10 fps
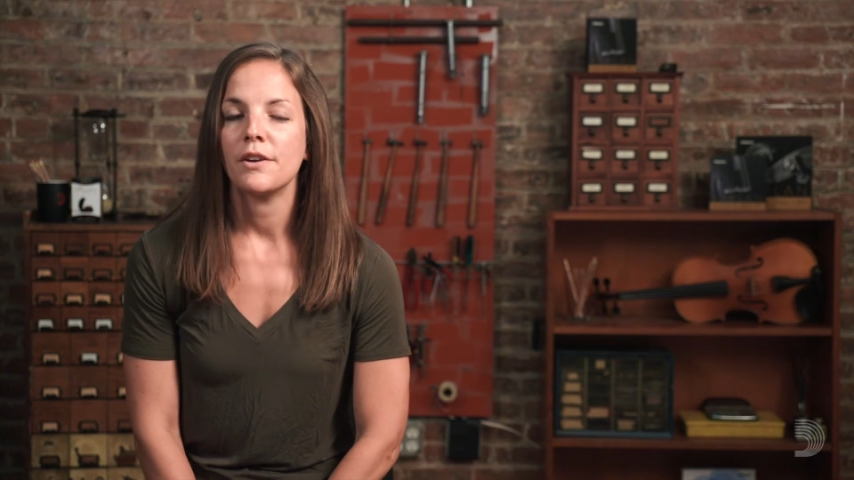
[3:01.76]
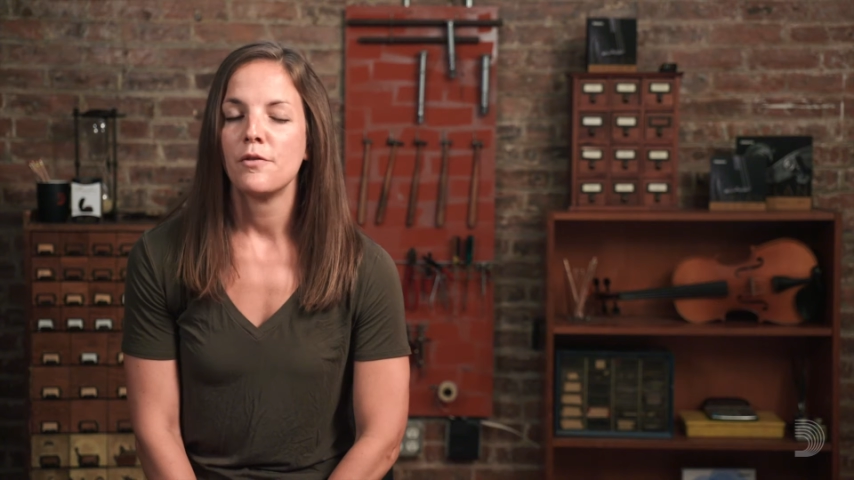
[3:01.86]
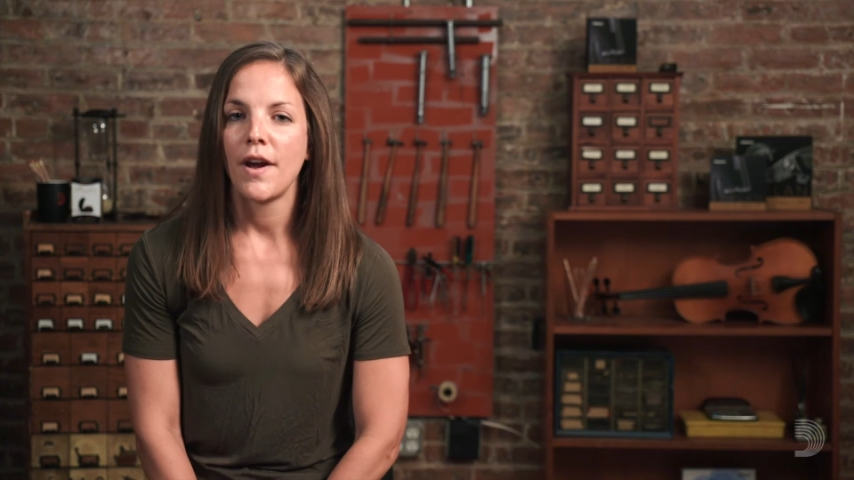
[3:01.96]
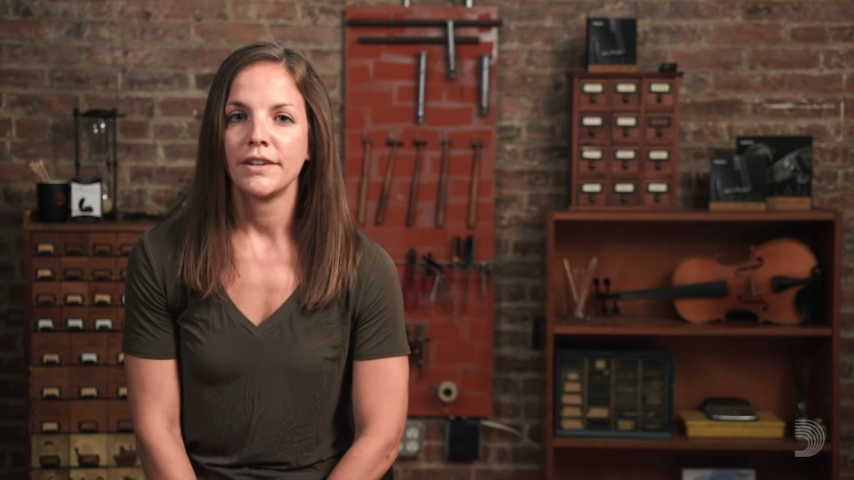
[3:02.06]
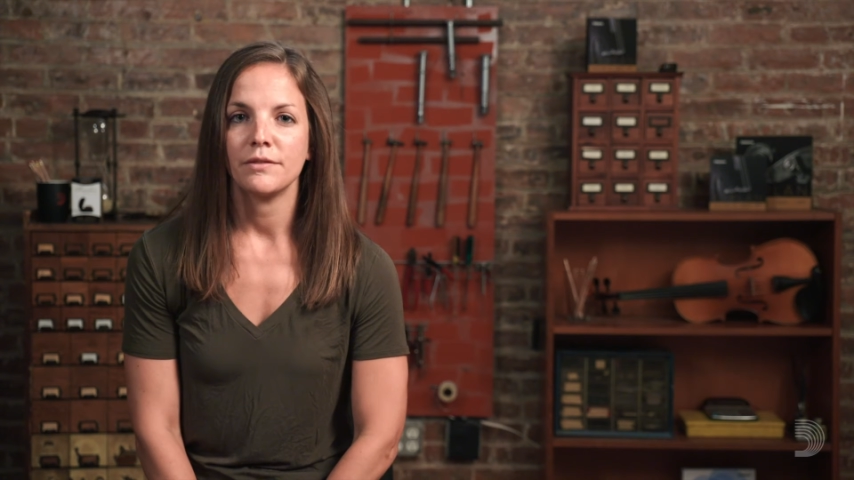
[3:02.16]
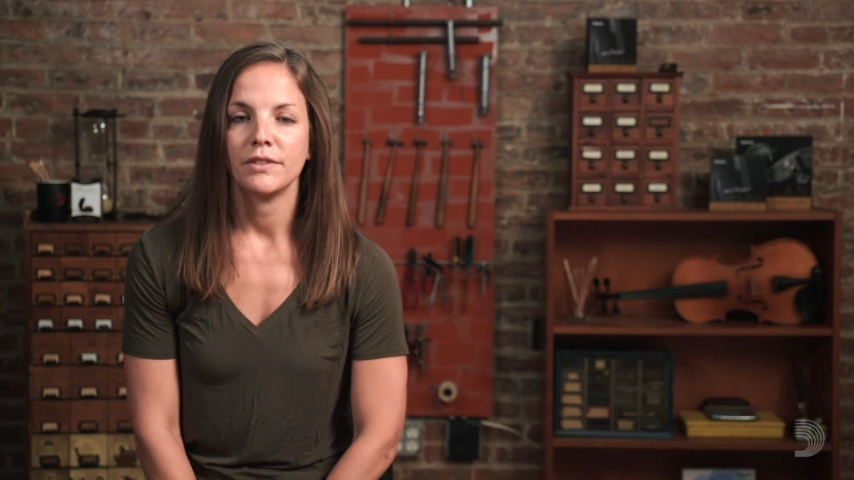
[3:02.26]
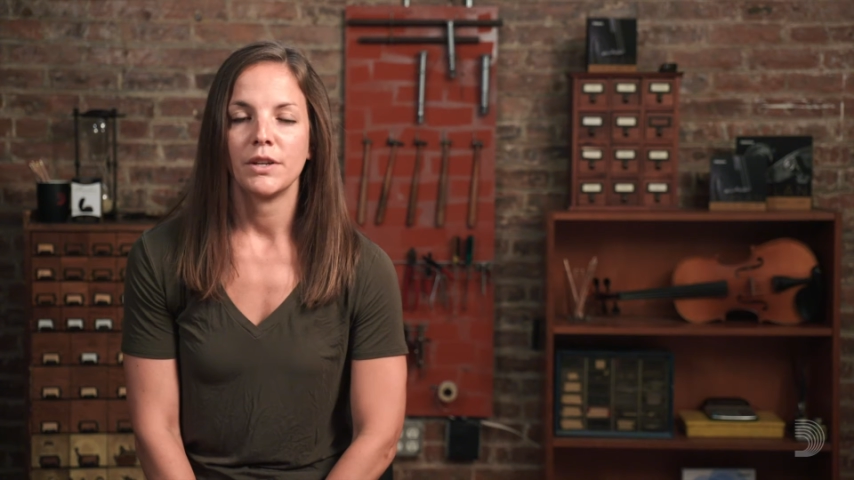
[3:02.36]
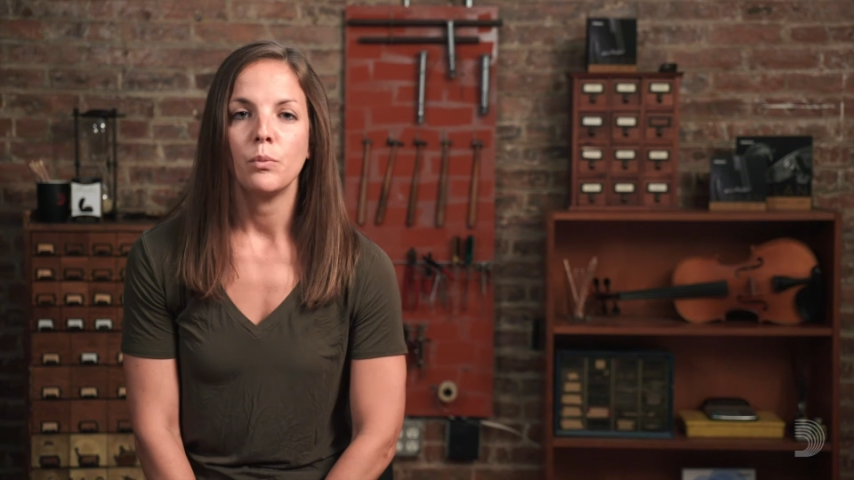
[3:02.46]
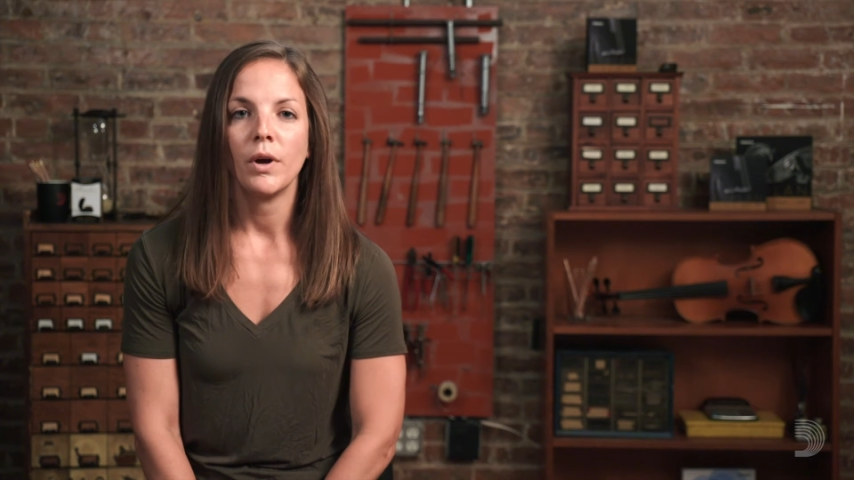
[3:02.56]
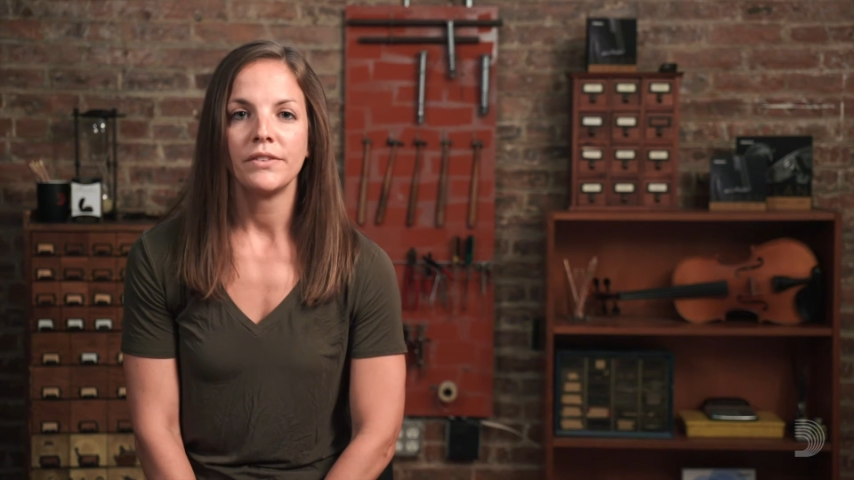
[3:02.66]
and
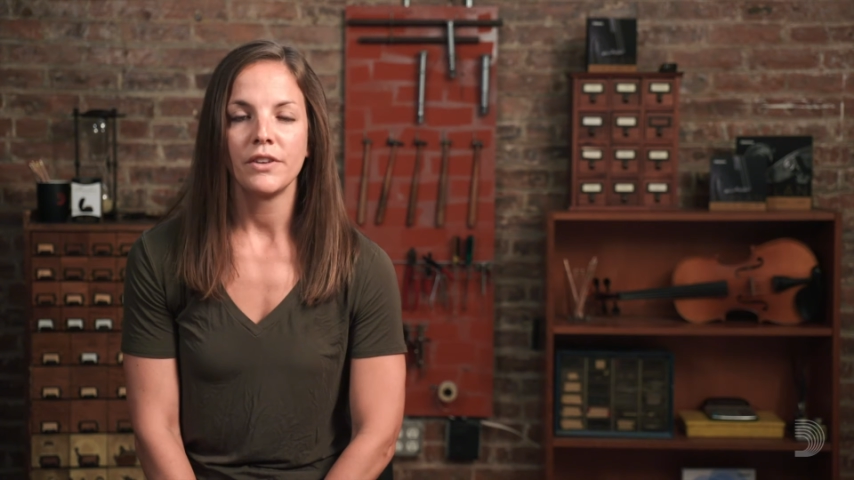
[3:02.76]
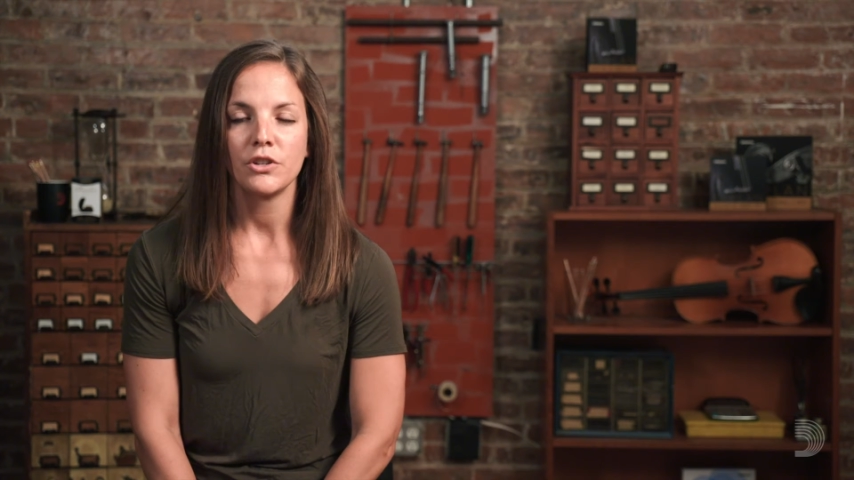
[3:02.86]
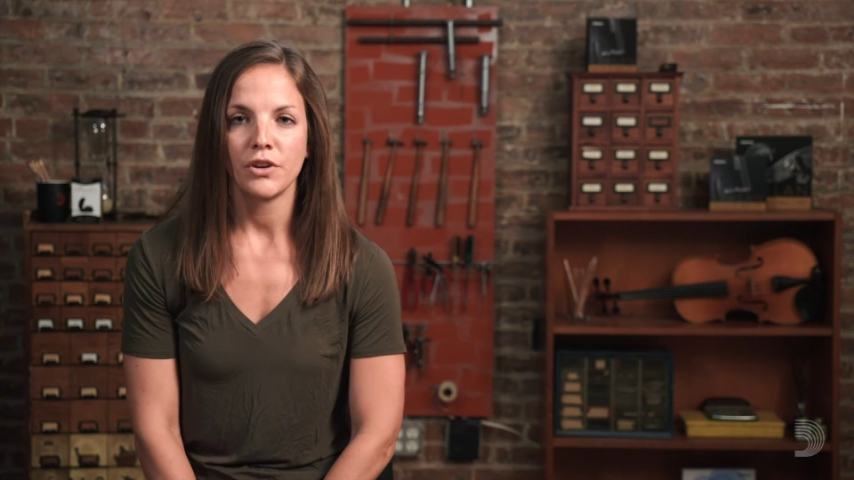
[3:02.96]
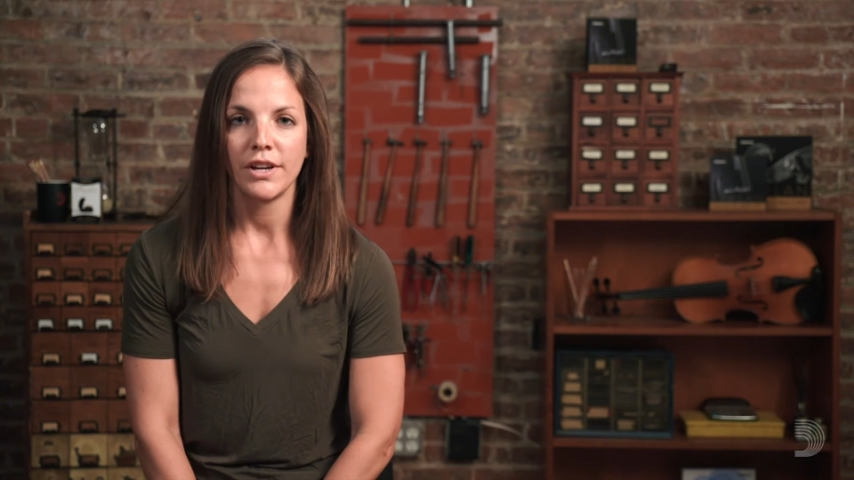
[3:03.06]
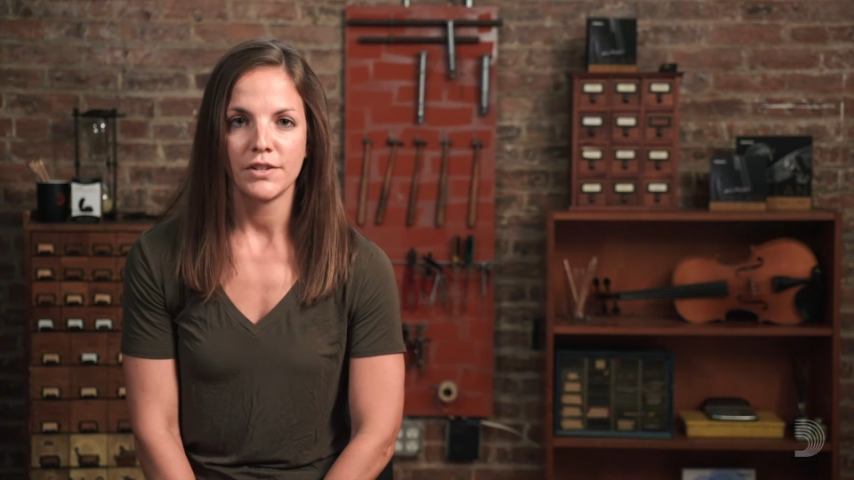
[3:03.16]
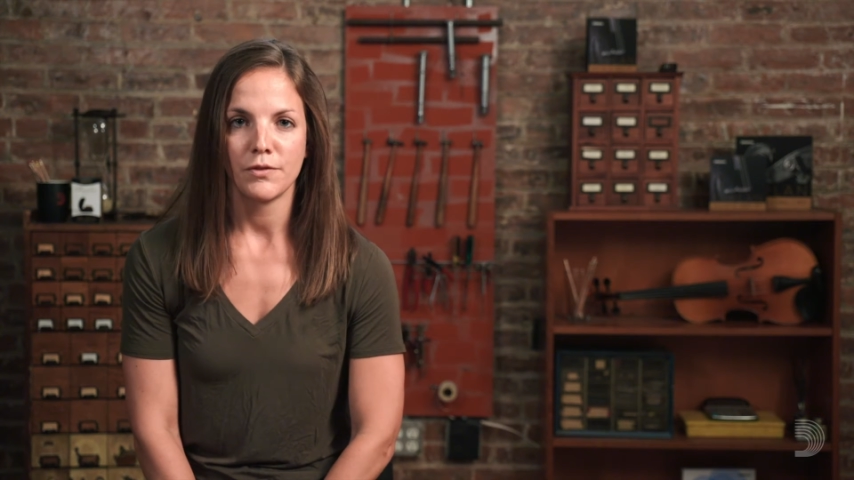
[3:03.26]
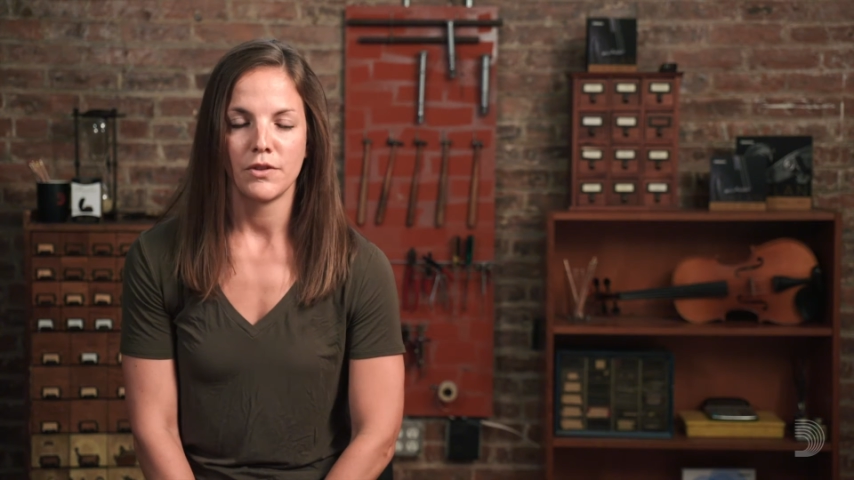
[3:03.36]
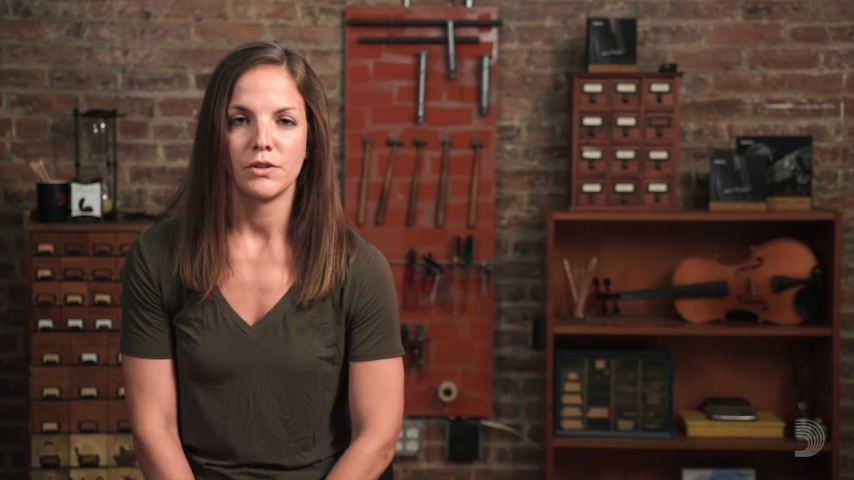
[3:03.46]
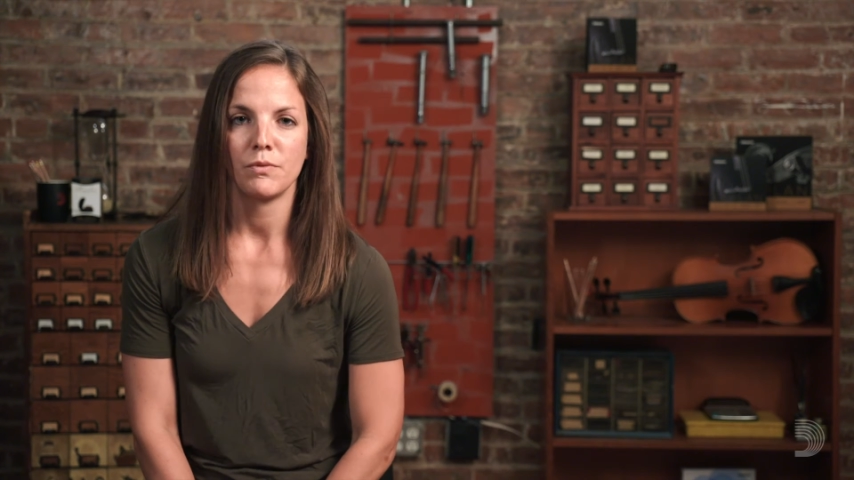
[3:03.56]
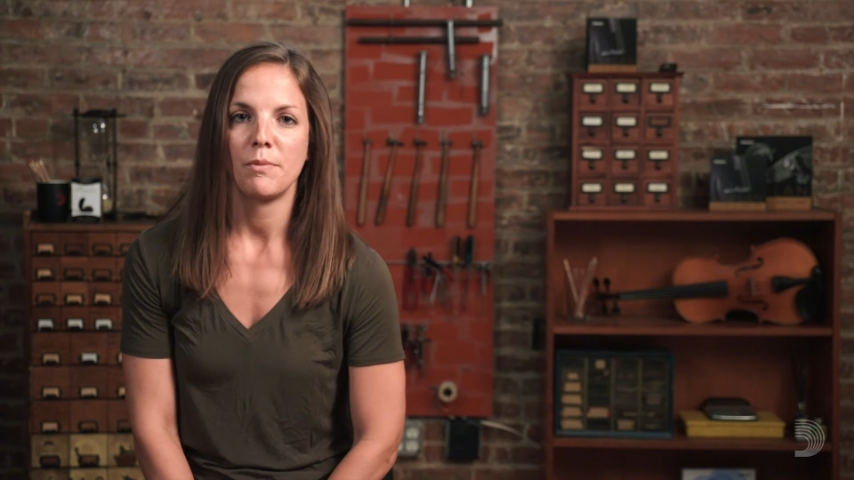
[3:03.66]
effectively once they transfer these